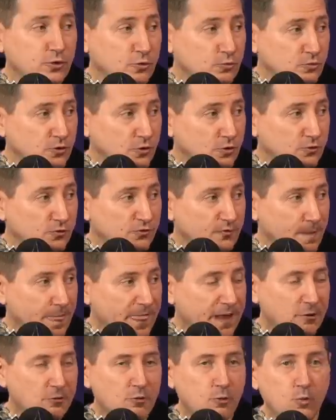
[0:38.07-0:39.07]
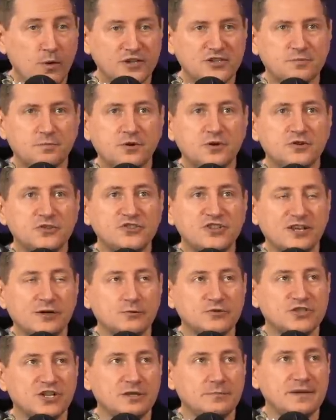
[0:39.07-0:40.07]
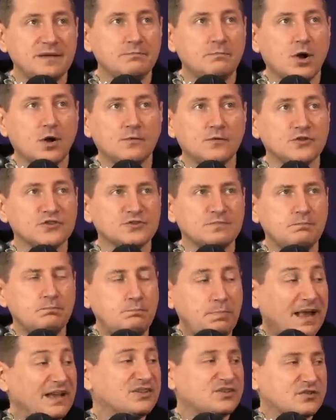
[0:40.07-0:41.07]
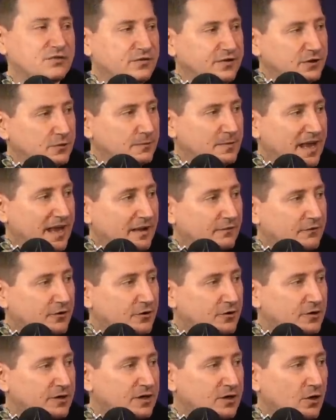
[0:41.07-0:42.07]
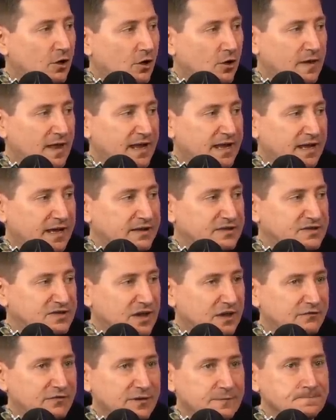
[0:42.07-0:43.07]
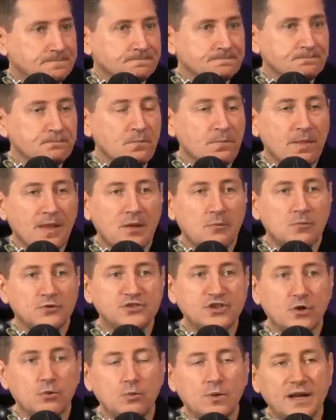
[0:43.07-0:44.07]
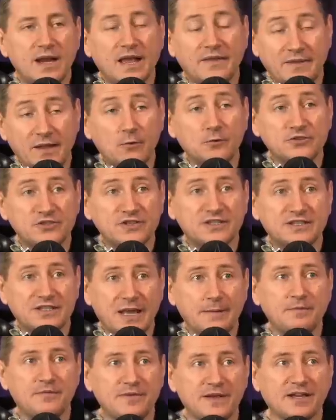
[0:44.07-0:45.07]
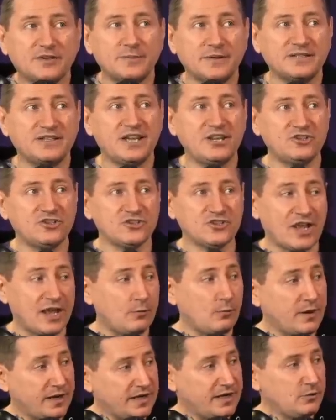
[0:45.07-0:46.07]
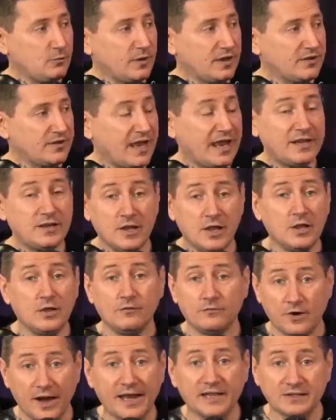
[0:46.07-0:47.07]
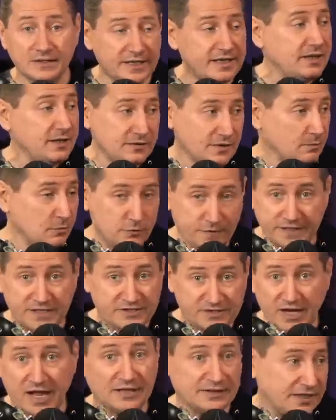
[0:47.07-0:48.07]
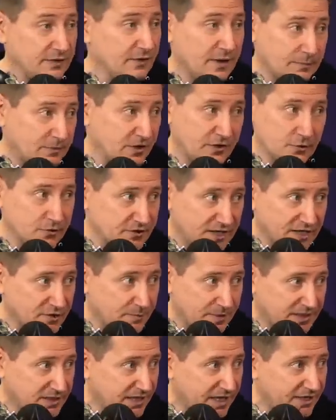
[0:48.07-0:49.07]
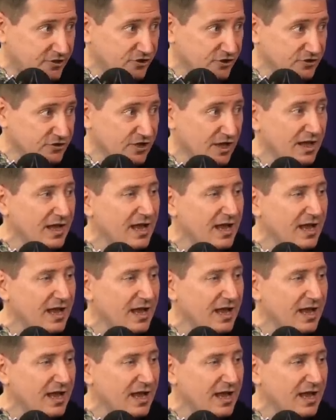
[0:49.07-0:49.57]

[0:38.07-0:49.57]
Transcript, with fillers: roof. There were whispers that it was going to be Marvel's best film ever and all that kind of stuff. And so when that was the type of expectations I went in with. And frankly, the movie does not live up to those expectations.